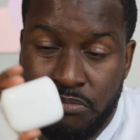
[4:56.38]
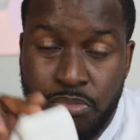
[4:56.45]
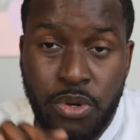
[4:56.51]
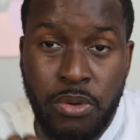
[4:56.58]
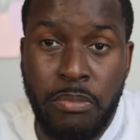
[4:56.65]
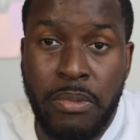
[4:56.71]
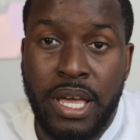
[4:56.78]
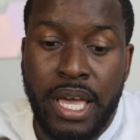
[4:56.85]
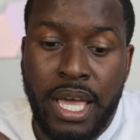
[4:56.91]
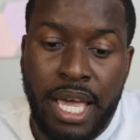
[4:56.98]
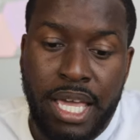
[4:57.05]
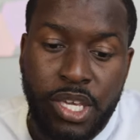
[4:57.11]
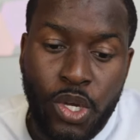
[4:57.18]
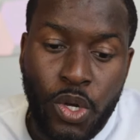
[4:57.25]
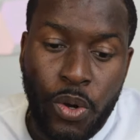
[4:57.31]
Boom.
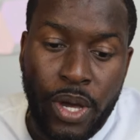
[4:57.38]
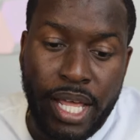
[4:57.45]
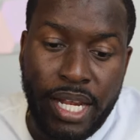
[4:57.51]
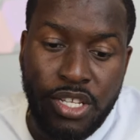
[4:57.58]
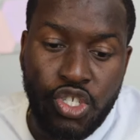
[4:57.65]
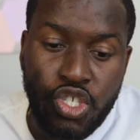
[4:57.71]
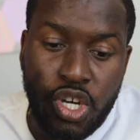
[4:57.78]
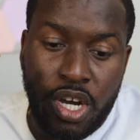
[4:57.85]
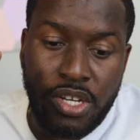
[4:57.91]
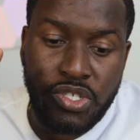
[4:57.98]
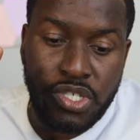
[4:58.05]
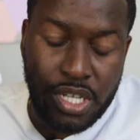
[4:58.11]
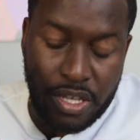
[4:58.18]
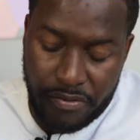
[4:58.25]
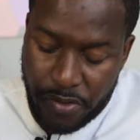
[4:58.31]
And you go ahead and
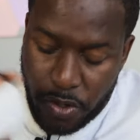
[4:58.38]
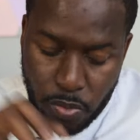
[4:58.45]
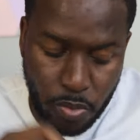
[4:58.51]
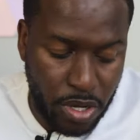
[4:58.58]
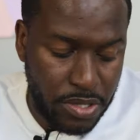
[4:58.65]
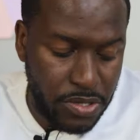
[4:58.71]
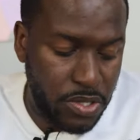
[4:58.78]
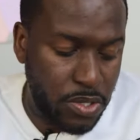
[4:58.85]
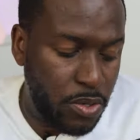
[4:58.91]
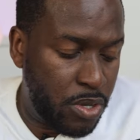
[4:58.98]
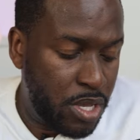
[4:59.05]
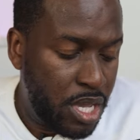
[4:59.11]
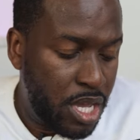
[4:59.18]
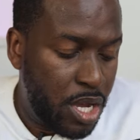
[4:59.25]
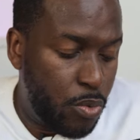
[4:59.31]
charge it if you want to.
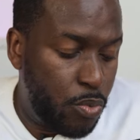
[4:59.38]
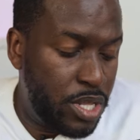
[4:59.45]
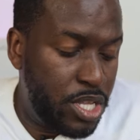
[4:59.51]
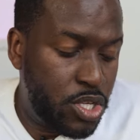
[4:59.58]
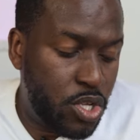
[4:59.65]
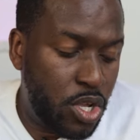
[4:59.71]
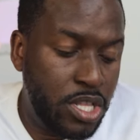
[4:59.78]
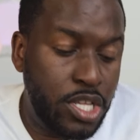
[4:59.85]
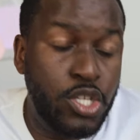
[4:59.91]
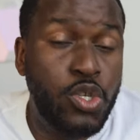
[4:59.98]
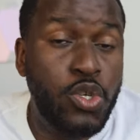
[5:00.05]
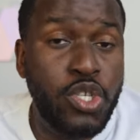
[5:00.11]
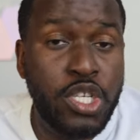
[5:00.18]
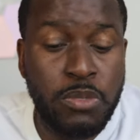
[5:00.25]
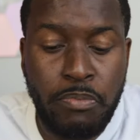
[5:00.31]
Really solid
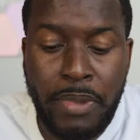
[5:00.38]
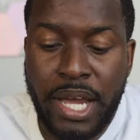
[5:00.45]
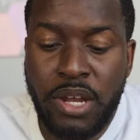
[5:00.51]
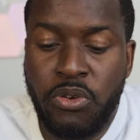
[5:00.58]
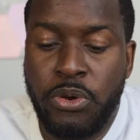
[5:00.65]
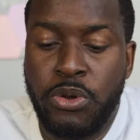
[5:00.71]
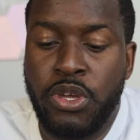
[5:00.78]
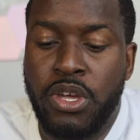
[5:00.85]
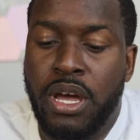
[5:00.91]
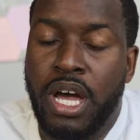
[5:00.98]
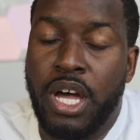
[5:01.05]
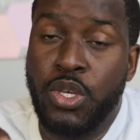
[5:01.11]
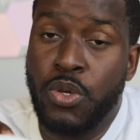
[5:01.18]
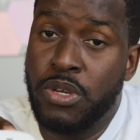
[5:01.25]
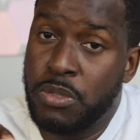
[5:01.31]
uses micro
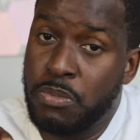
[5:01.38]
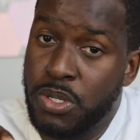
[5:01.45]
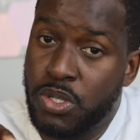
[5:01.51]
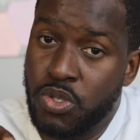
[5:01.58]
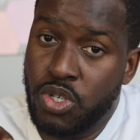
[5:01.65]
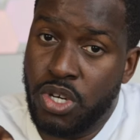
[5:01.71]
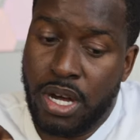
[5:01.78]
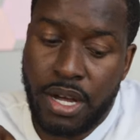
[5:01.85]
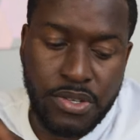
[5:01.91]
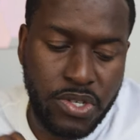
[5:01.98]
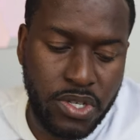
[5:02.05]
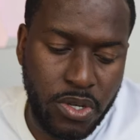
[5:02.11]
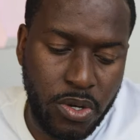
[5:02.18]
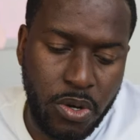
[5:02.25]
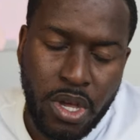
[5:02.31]
uh, USB to charge.
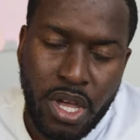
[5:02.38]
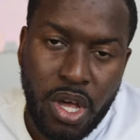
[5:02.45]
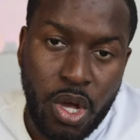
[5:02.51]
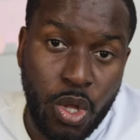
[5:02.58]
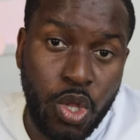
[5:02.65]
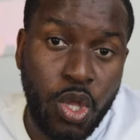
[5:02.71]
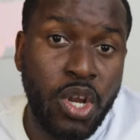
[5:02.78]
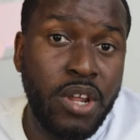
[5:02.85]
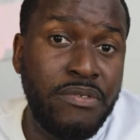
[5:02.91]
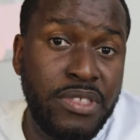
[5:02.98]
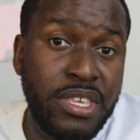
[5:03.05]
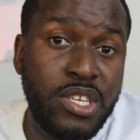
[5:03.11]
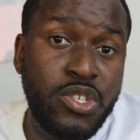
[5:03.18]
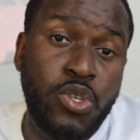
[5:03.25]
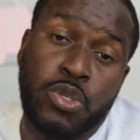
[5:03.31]
So a lot of
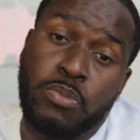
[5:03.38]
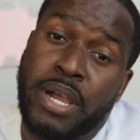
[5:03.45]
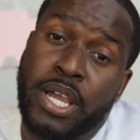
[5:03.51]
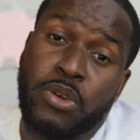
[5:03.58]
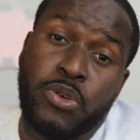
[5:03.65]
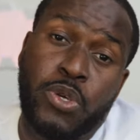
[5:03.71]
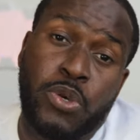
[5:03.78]
these use micro